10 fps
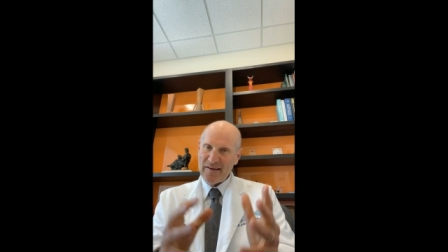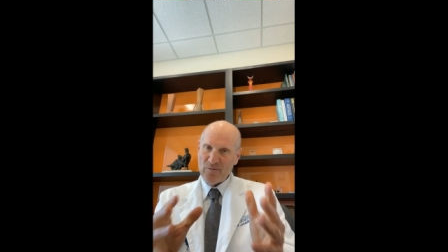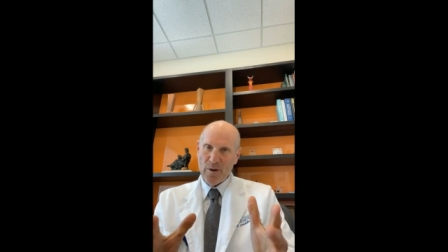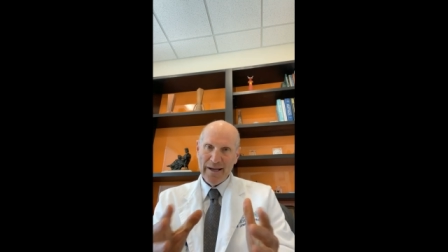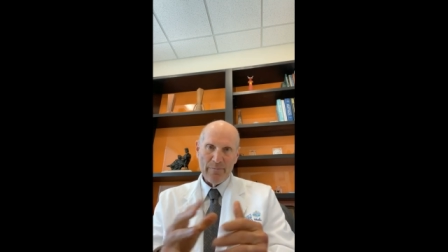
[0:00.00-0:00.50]

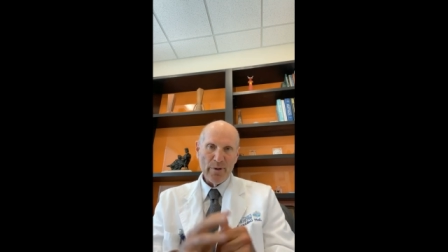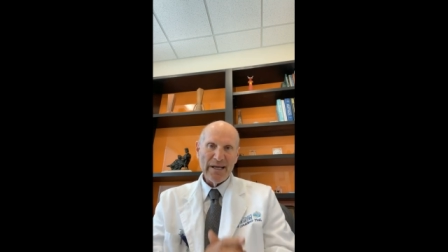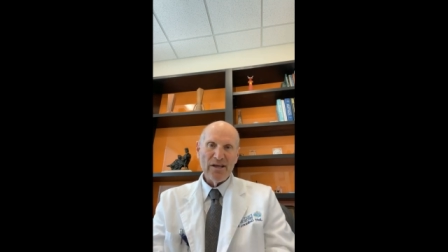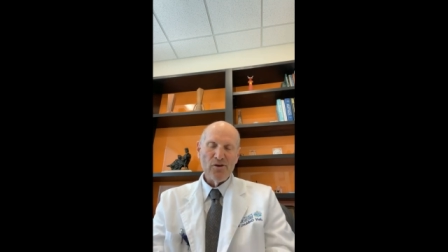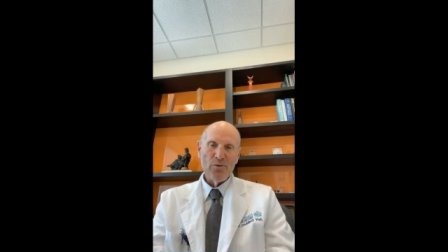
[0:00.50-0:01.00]
That's why I'm
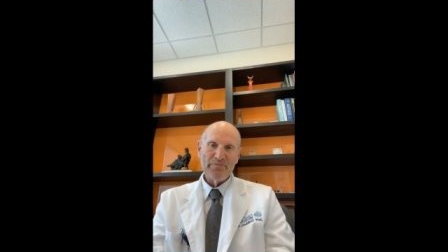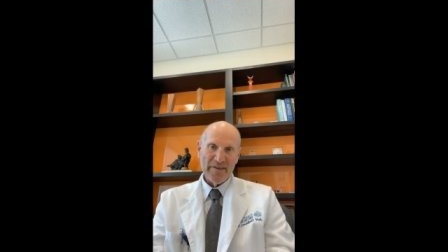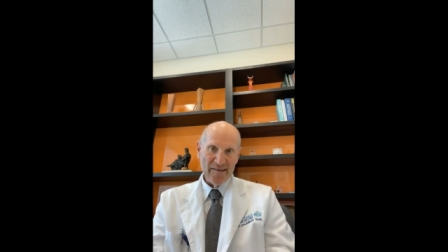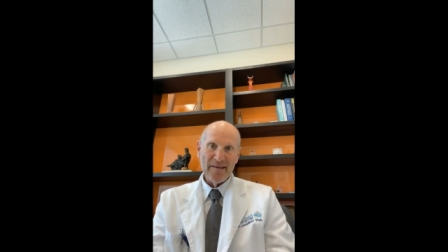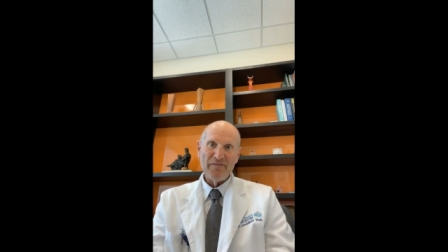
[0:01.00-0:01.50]
bringing you
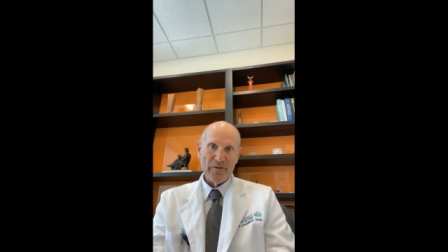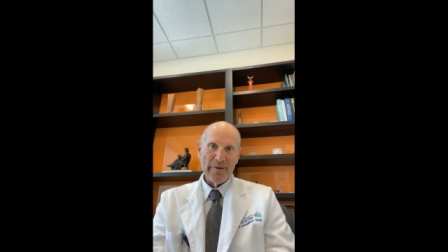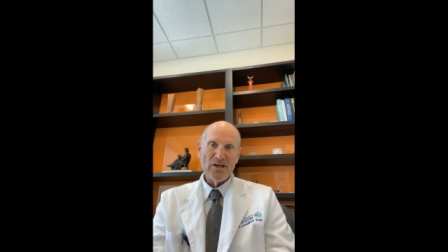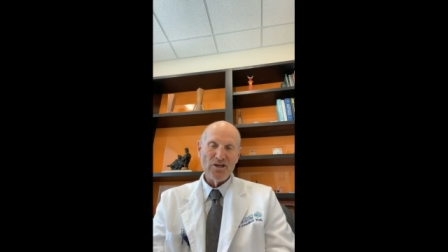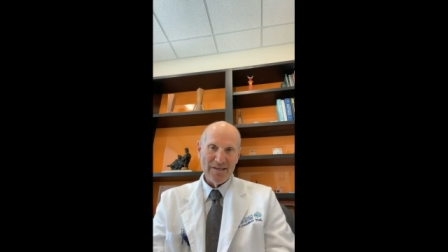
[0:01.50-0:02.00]
this
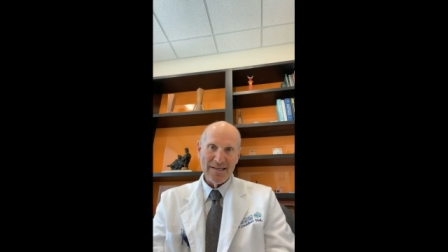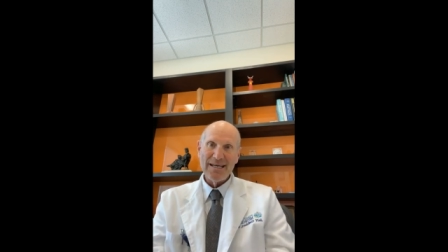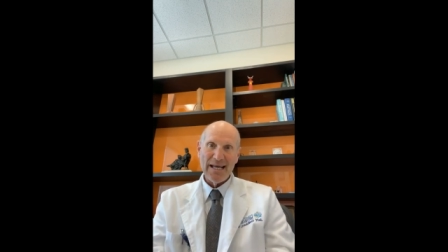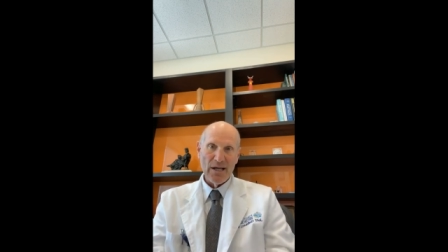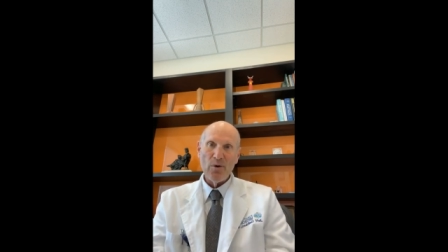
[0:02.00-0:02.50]
information
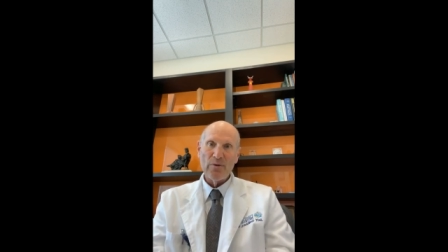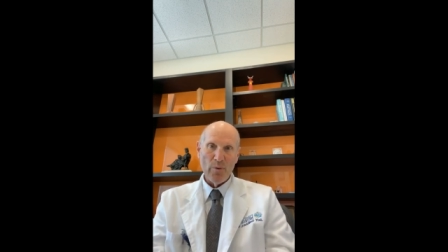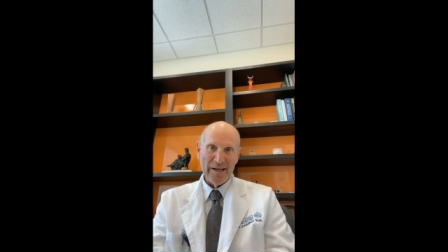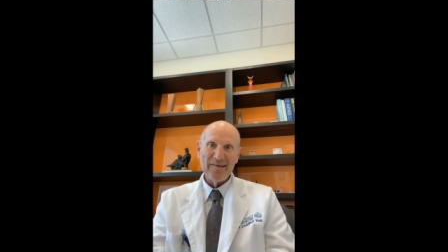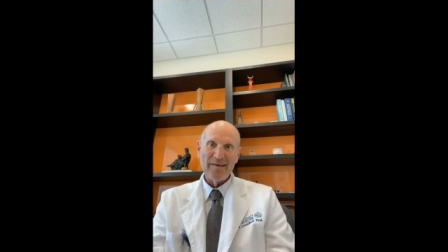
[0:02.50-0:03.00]
today
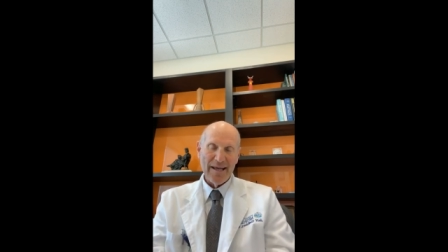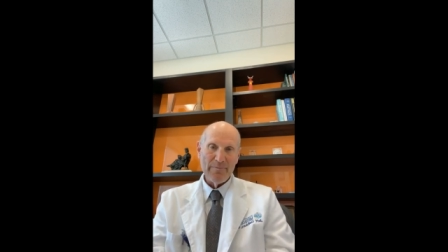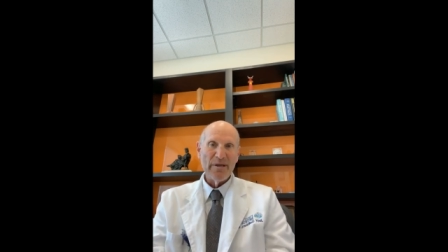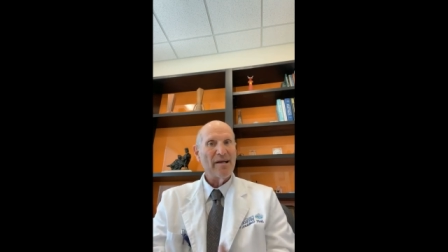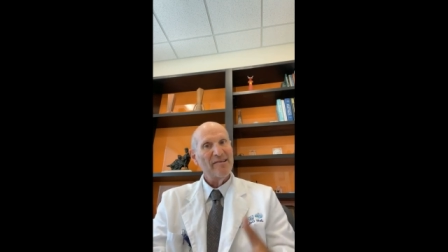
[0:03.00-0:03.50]
on
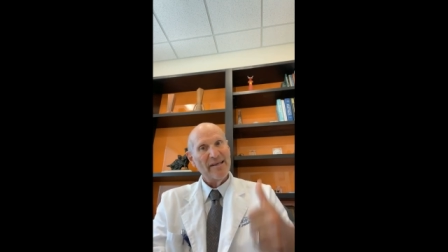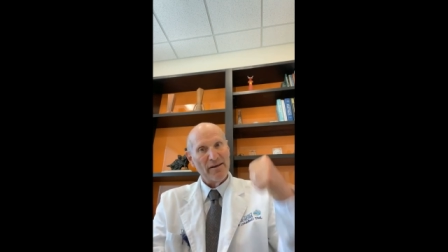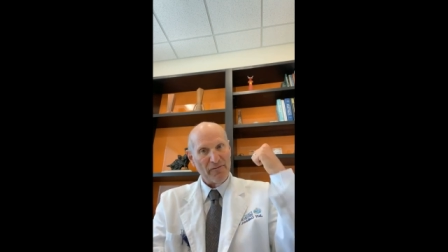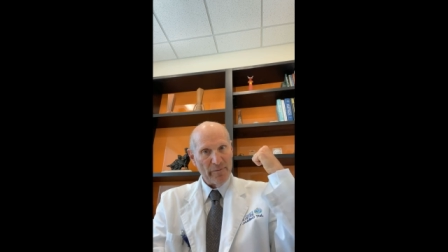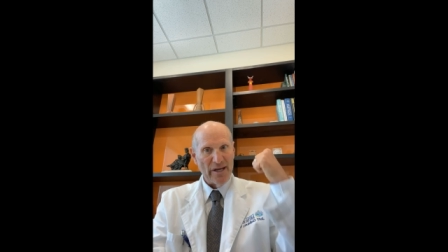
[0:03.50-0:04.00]
Wednesday because
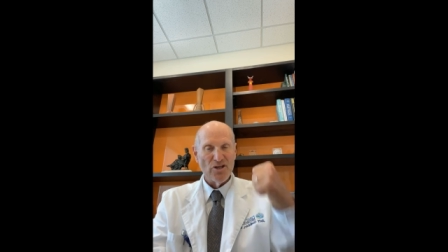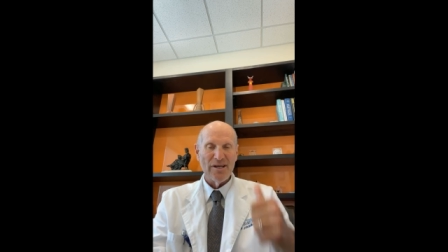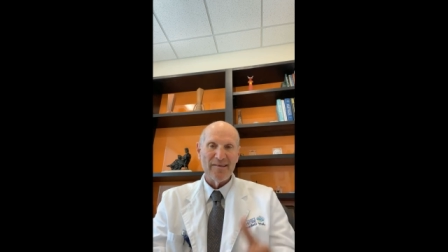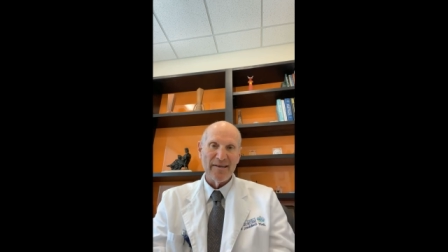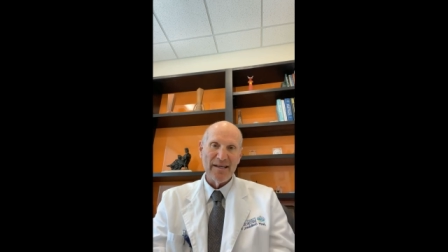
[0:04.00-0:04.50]
the
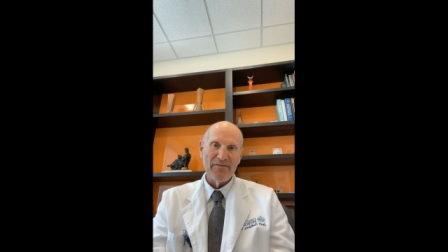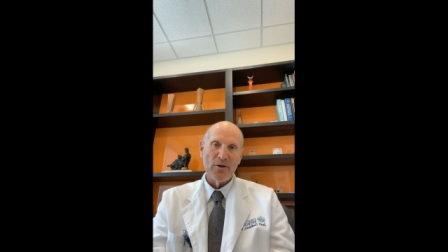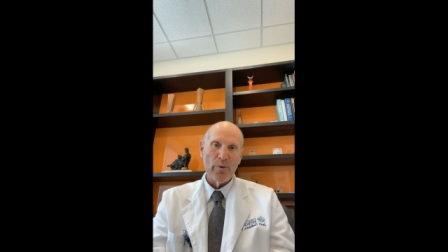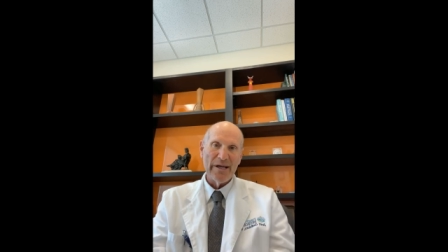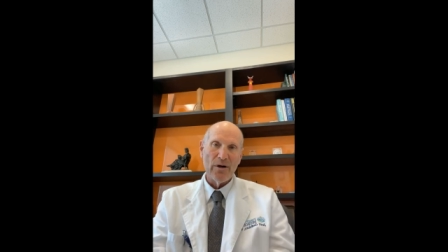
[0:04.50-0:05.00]
information isn't
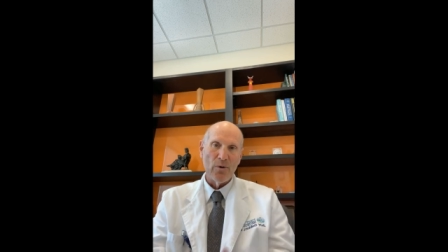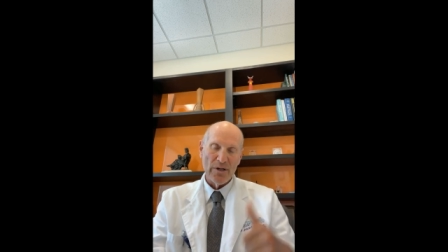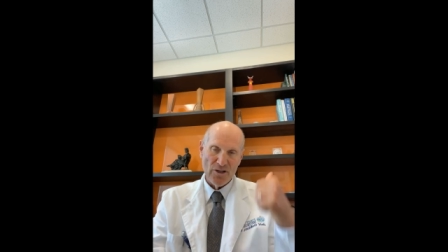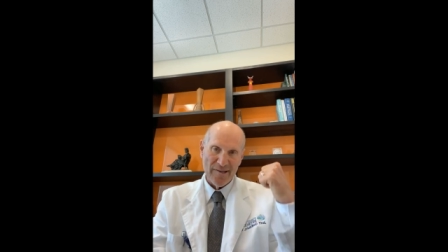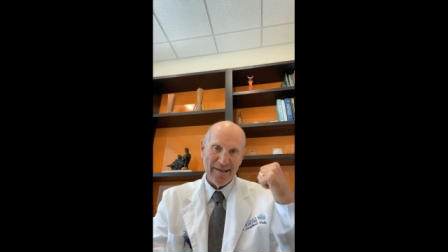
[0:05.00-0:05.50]
even a week
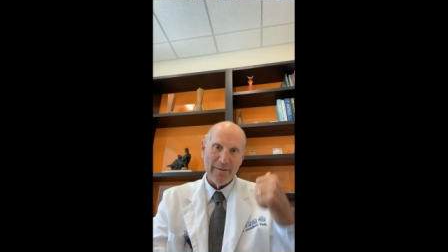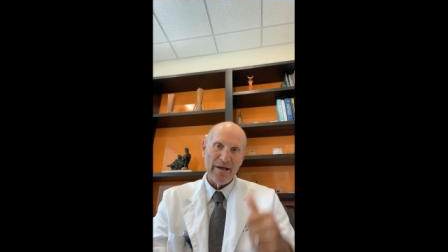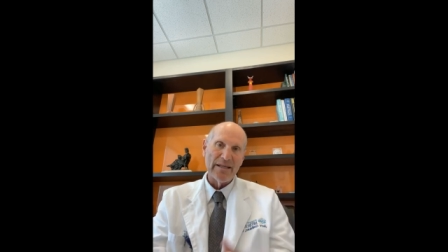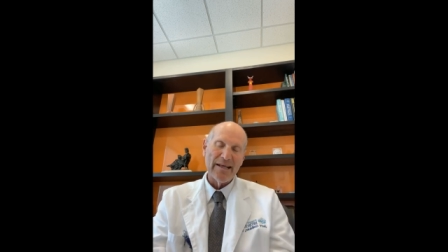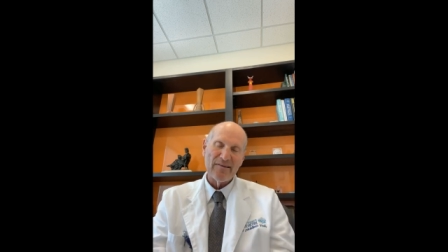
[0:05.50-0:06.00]
old. It just
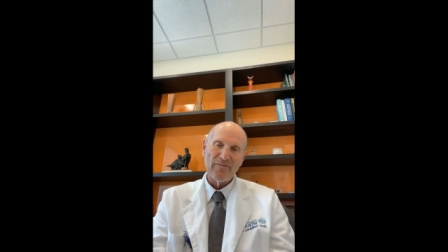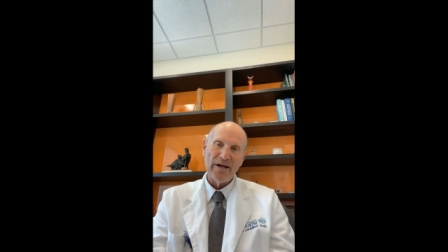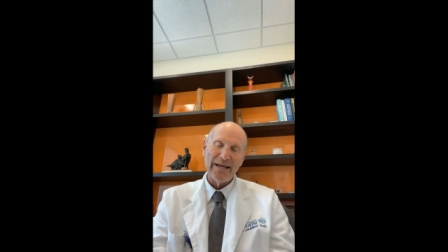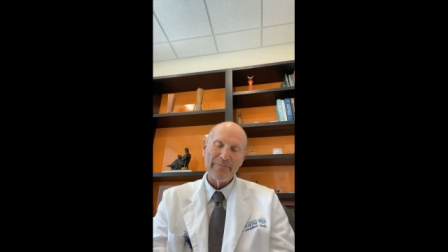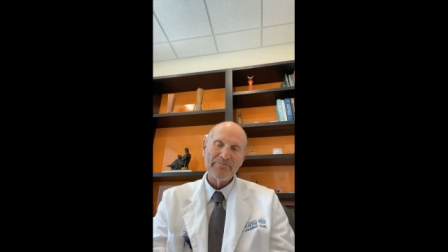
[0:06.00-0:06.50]
came out last
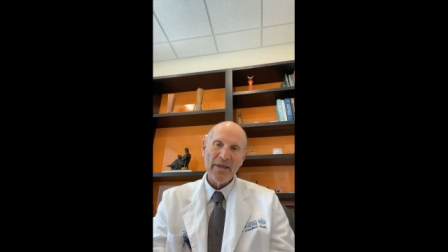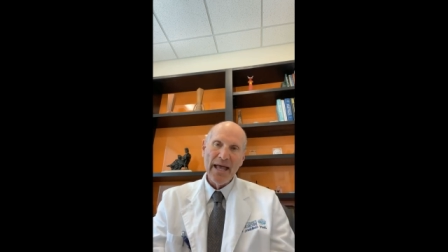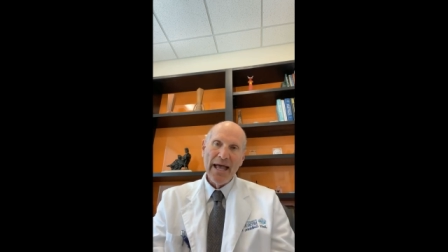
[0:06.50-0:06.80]
Friday.